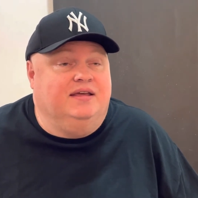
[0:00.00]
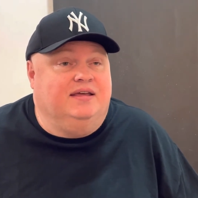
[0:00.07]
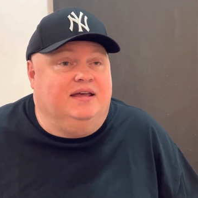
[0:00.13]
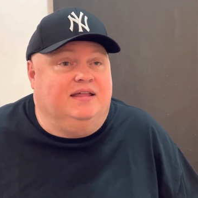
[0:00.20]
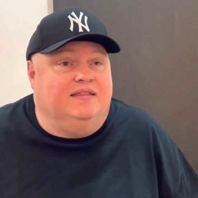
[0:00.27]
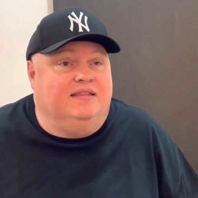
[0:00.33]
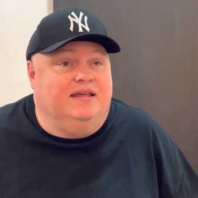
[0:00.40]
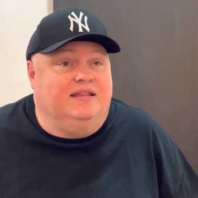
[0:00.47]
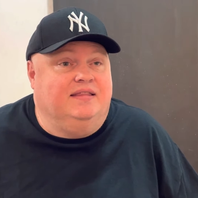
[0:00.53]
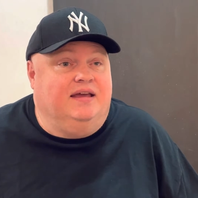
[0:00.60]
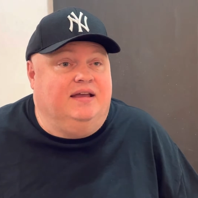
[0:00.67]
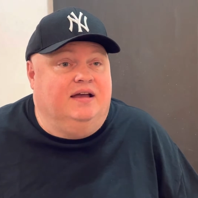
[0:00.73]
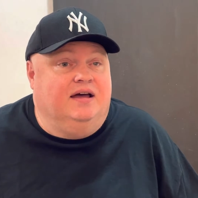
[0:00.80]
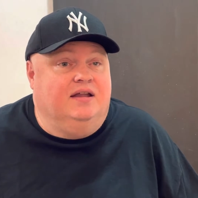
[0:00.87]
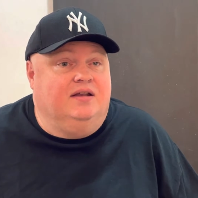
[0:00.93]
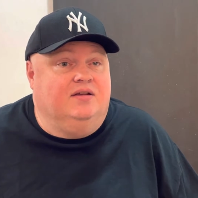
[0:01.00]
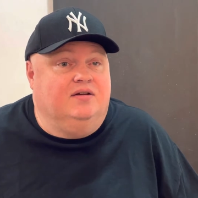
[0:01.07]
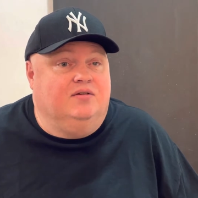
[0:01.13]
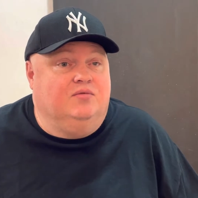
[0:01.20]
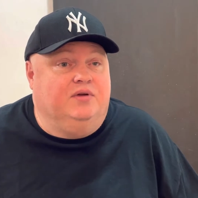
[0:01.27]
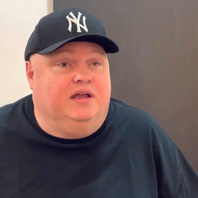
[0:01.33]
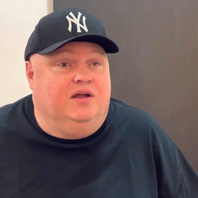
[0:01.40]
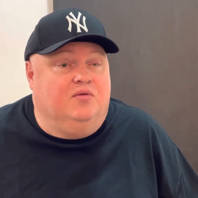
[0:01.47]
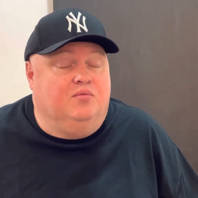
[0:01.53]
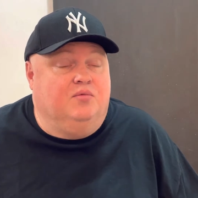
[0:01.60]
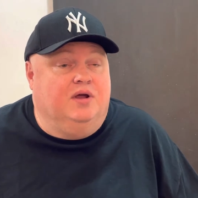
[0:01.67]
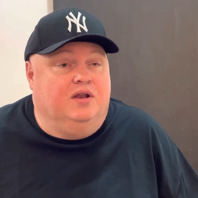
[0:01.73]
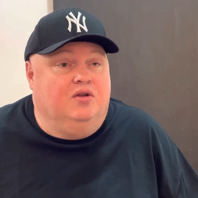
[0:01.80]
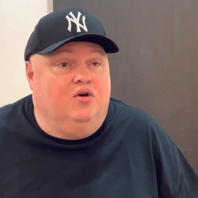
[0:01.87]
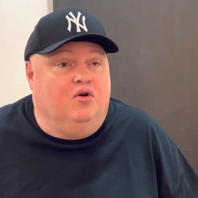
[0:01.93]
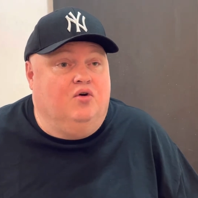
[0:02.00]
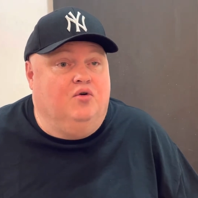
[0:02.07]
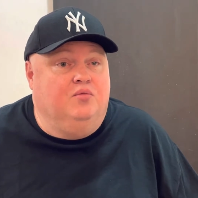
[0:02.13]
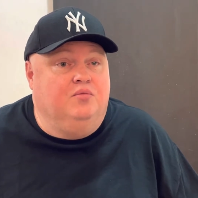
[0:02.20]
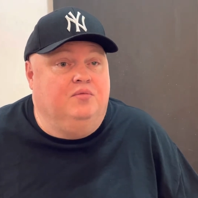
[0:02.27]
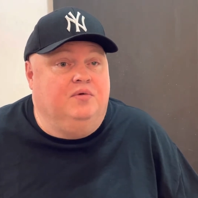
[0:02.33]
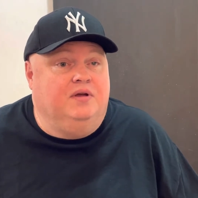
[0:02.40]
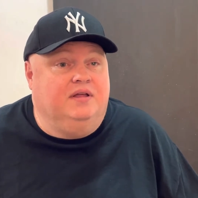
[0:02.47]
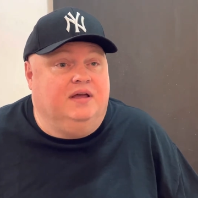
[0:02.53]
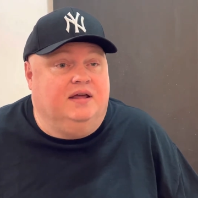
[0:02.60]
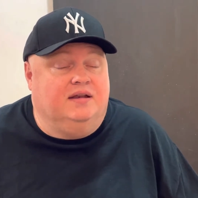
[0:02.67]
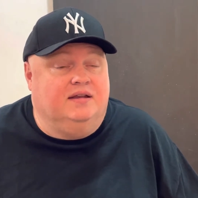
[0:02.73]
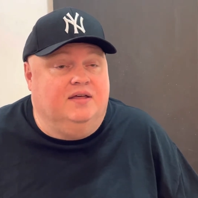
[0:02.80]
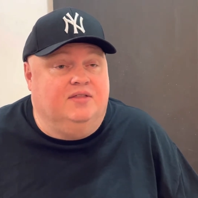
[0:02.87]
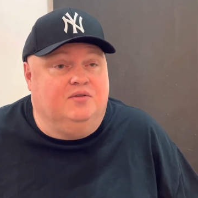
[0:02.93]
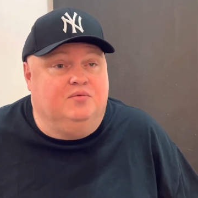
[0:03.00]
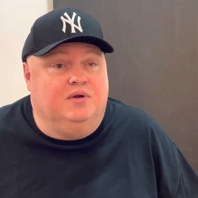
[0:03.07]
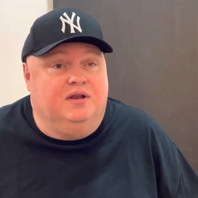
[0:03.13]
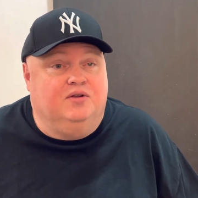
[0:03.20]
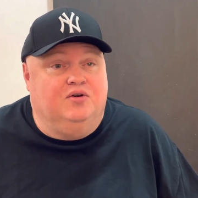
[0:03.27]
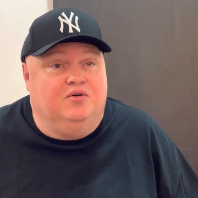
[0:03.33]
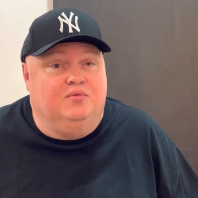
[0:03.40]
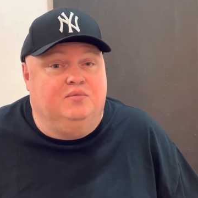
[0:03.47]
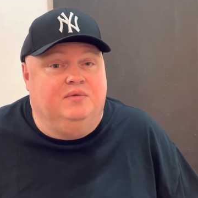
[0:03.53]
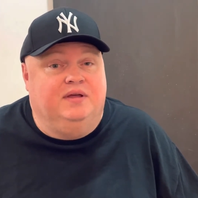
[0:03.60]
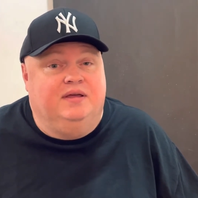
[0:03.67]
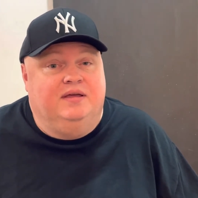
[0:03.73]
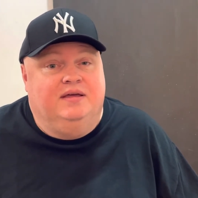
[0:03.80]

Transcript: and then we got another run home,